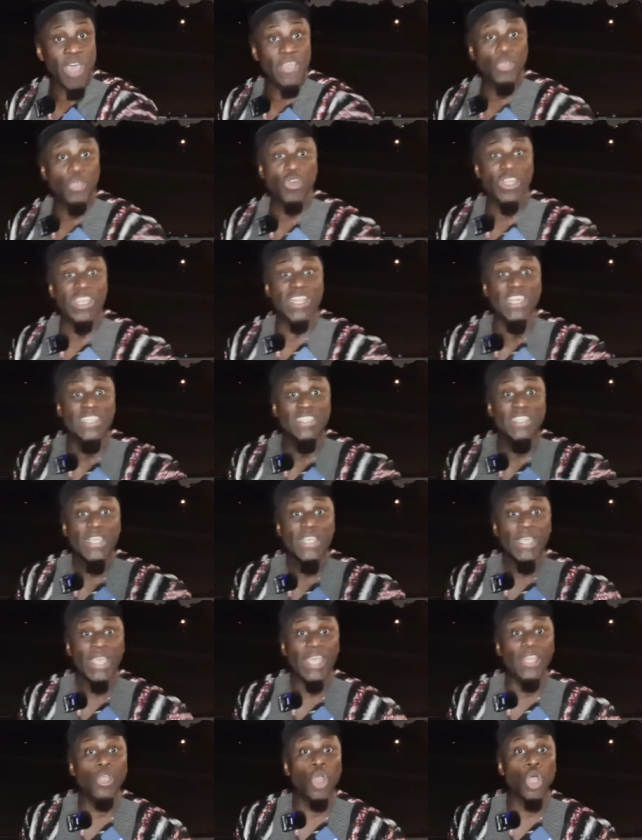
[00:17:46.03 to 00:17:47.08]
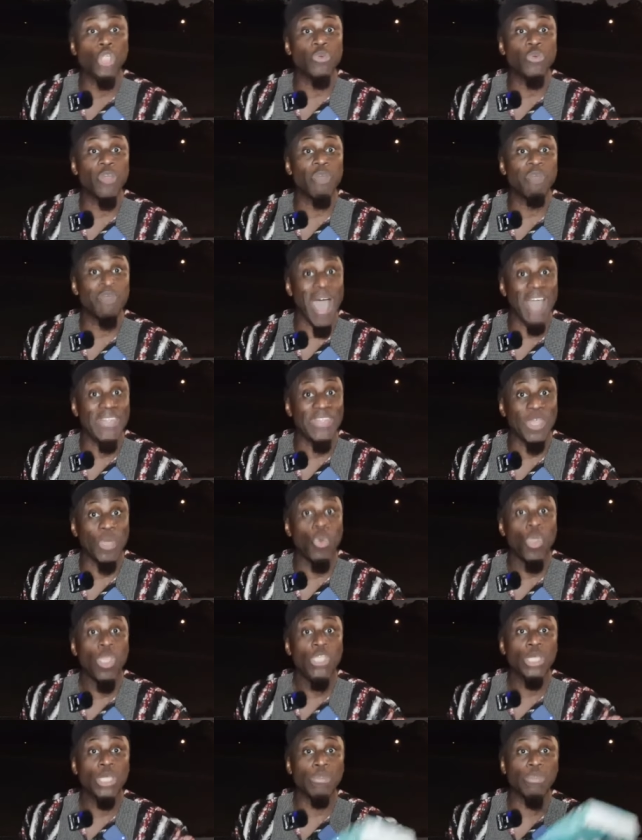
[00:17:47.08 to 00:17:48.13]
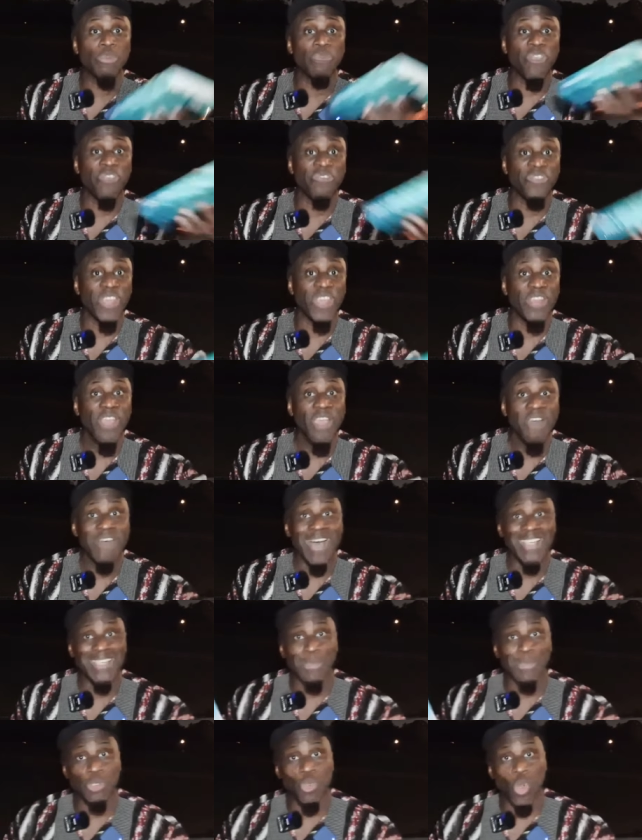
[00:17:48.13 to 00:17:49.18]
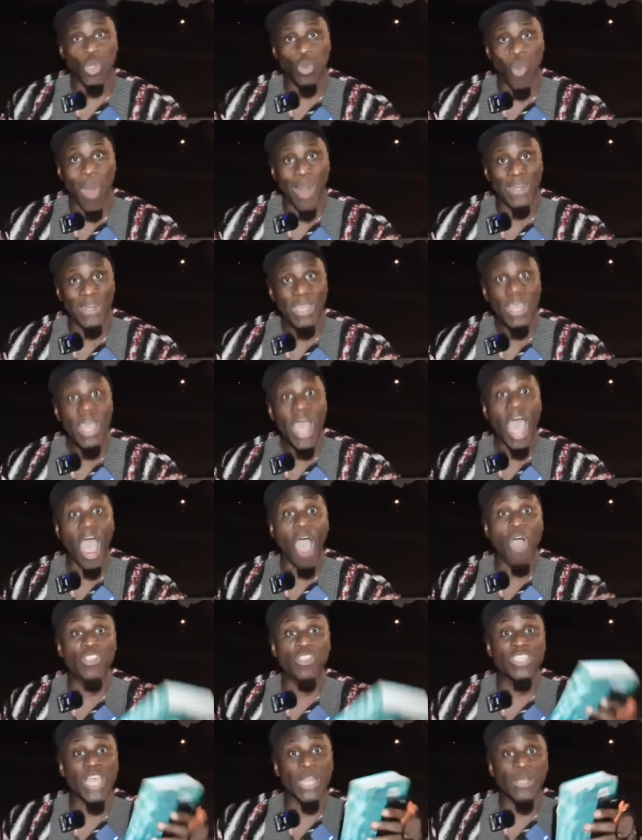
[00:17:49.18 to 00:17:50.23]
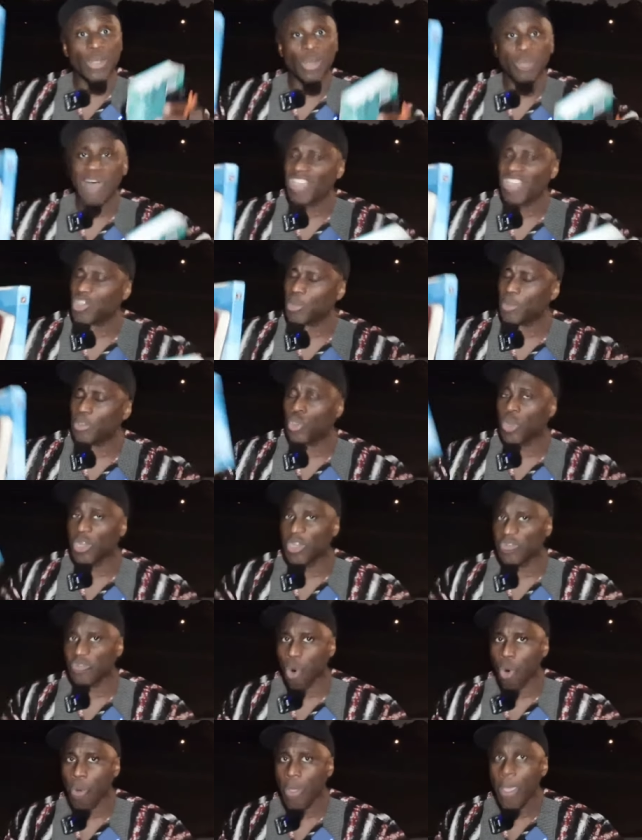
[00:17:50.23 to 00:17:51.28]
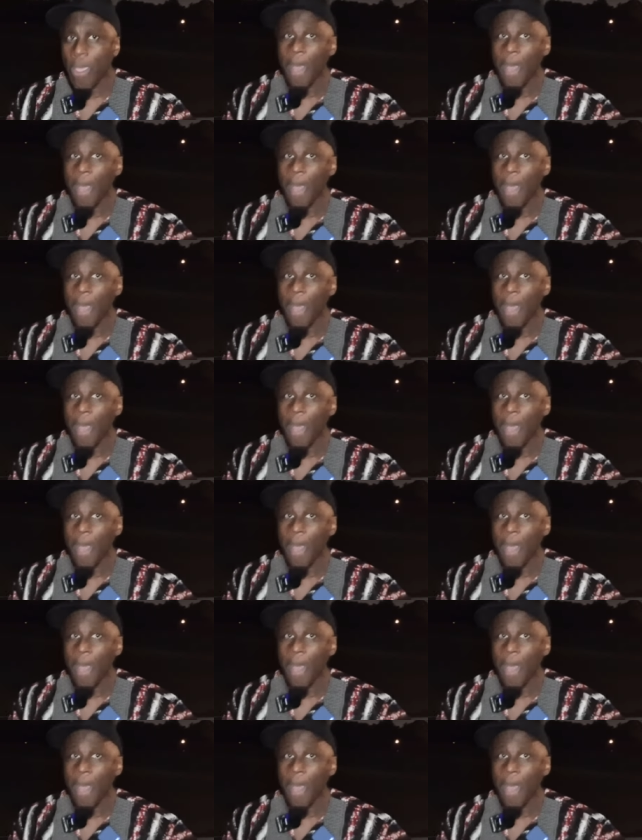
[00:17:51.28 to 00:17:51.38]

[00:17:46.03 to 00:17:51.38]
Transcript: You read this in the Gospel of Matthew, chapter fifteen, verse number twenty-one. I was sent, verse number twenty-four.